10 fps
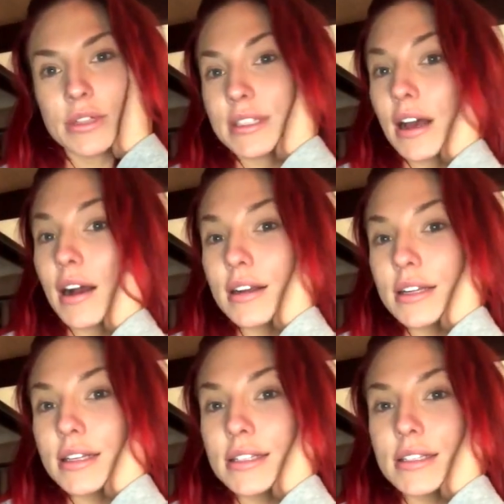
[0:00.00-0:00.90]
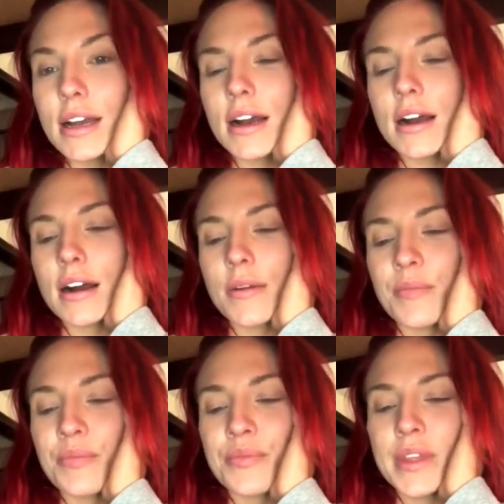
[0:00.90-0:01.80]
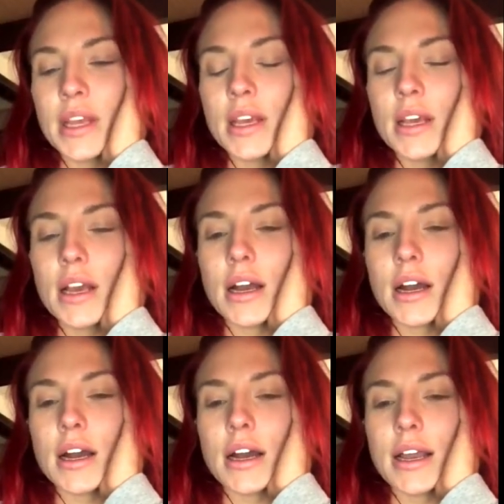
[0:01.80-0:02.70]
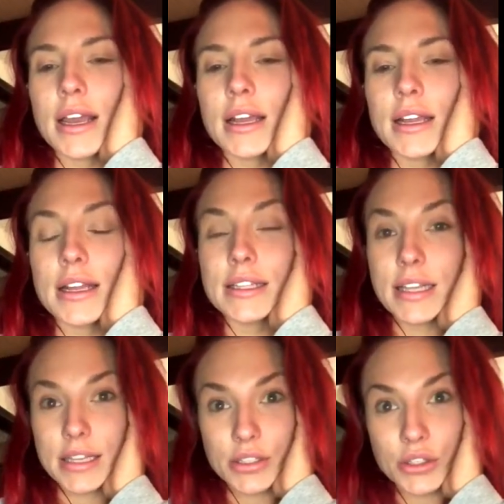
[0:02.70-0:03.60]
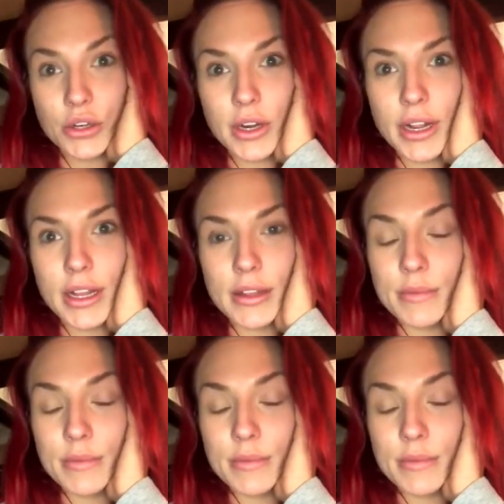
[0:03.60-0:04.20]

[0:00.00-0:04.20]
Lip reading: the darkness in his history,